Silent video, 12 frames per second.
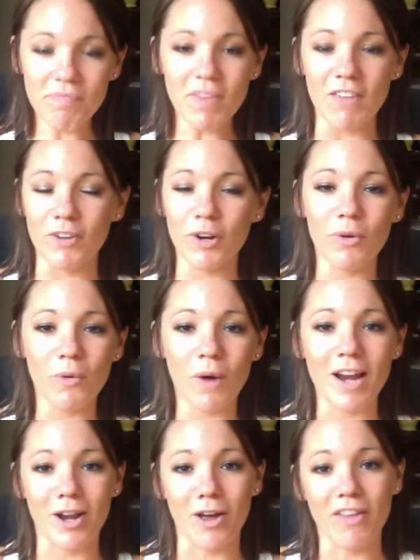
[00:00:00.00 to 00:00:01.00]
if you don't
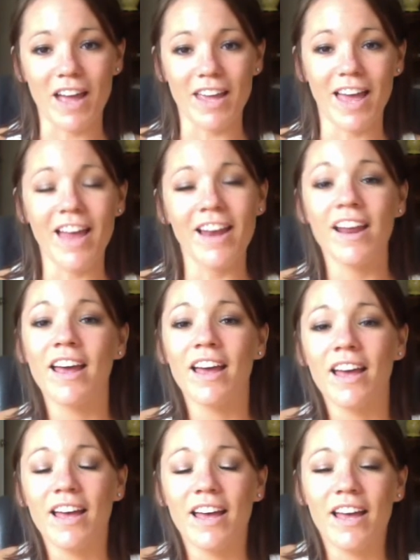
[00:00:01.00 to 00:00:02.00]
quite know that yet
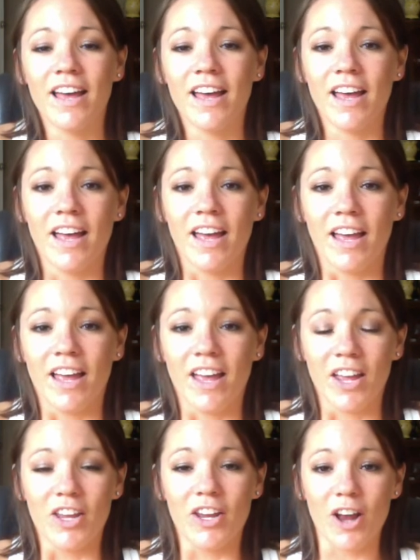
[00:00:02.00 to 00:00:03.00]

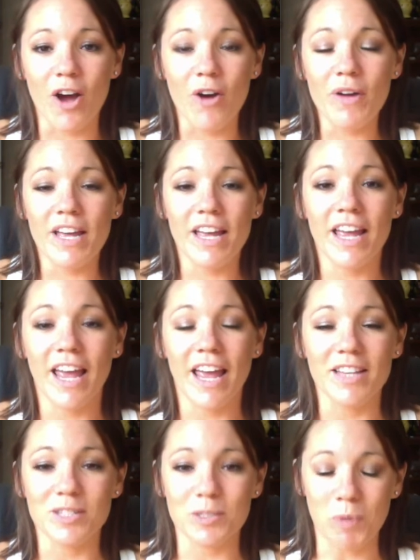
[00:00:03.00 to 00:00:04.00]
you know
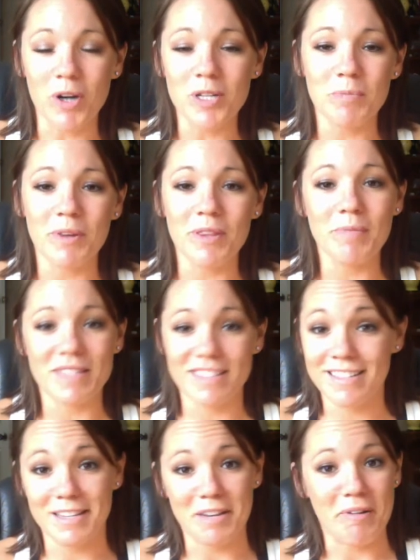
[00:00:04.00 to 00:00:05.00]
it's smart to build a
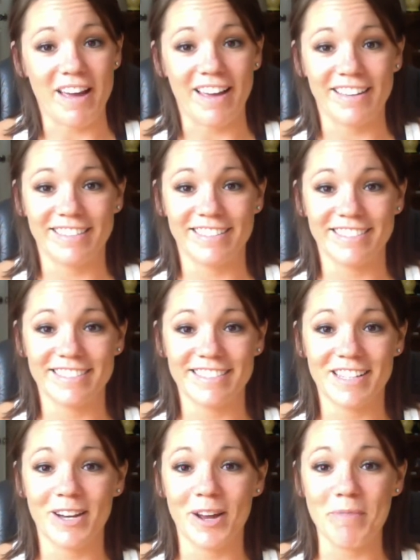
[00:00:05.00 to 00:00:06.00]
business anyway
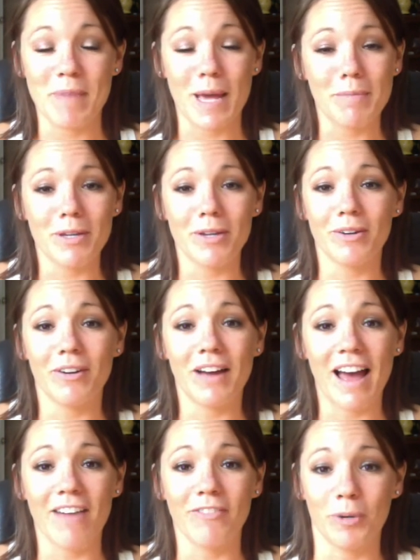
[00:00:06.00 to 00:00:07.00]
you know maybe you don't
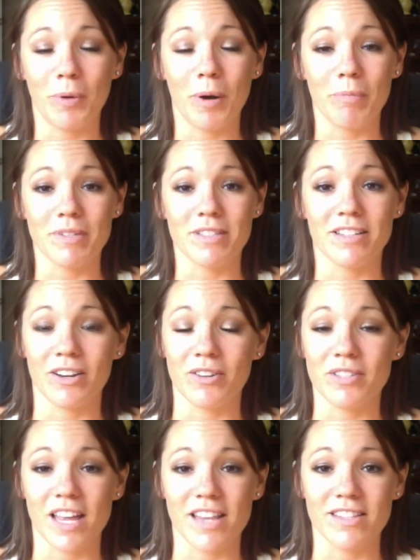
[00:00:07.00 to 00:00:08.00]
have your purpose you know
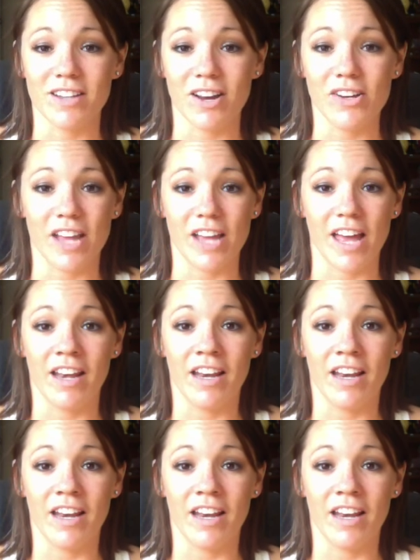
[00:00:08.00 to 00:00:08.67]
set in stone yet